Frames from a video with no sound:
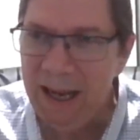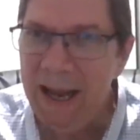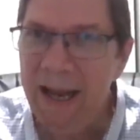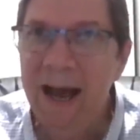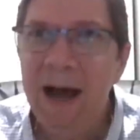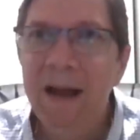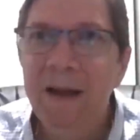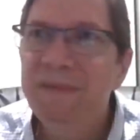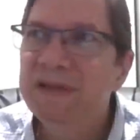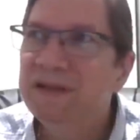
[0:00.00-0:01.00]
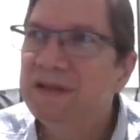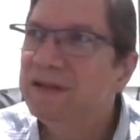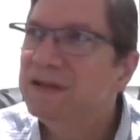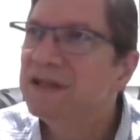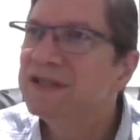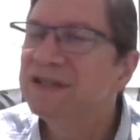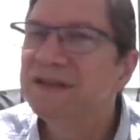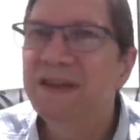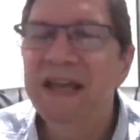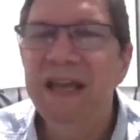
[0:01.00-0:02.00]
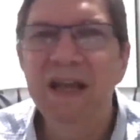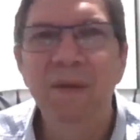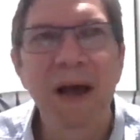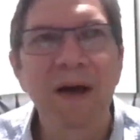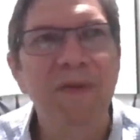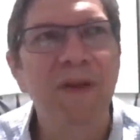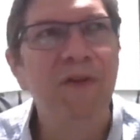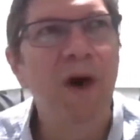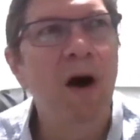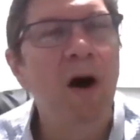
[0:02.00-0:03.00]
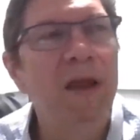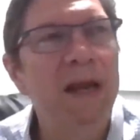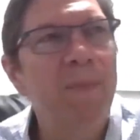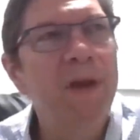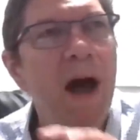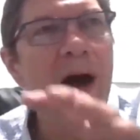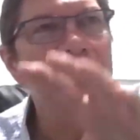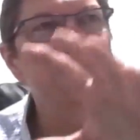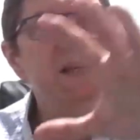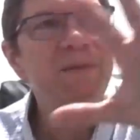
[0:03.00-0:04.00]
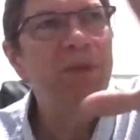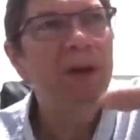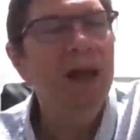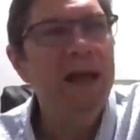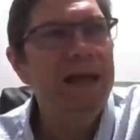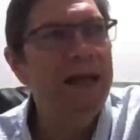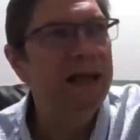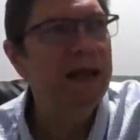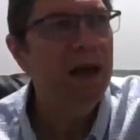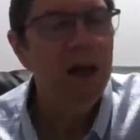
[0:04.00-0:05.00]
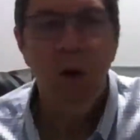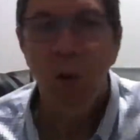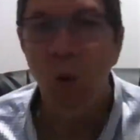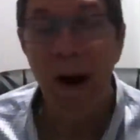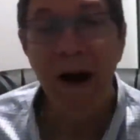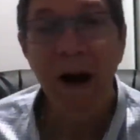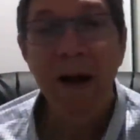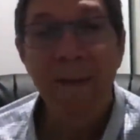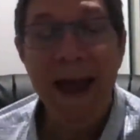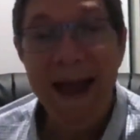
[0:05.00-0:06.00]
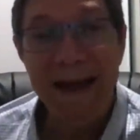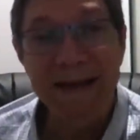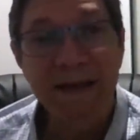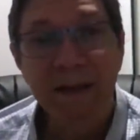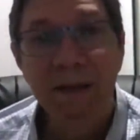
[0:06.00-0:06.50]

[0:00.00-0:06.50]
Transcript: And I'm just thinking about this all and I'm contemplating where I'm at.